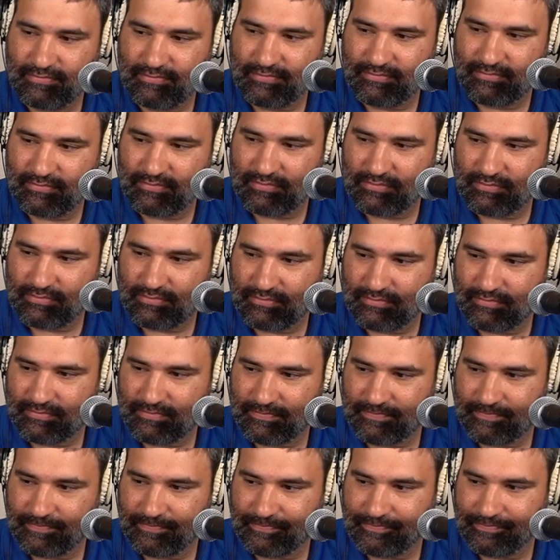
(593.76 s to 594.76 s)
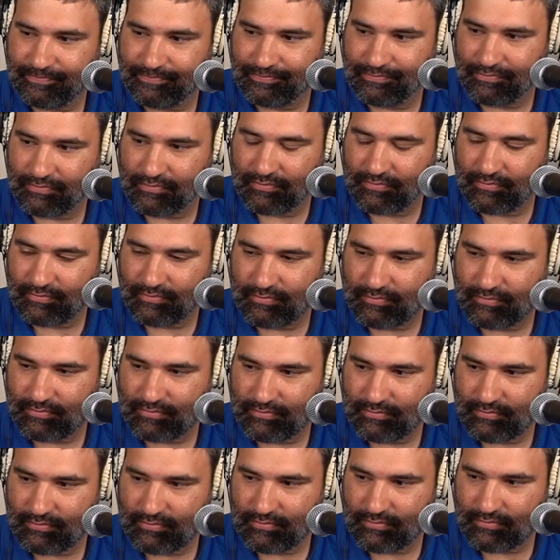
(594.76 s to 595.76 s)

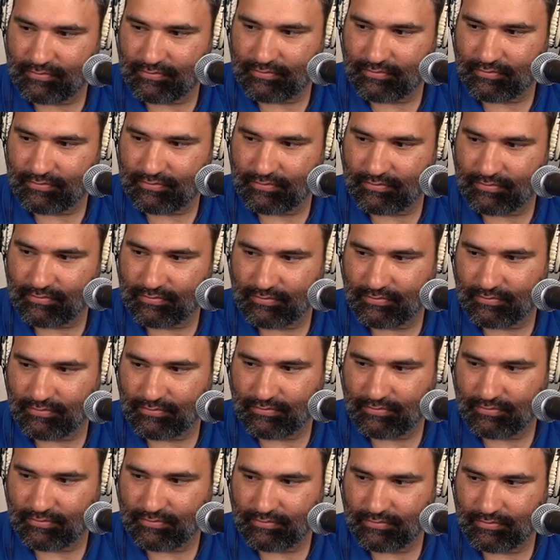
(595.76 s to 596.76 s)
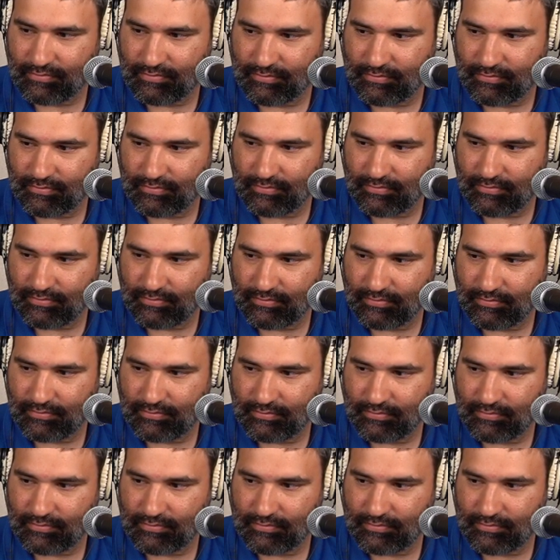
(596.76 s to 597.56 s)
This person isn't speaking.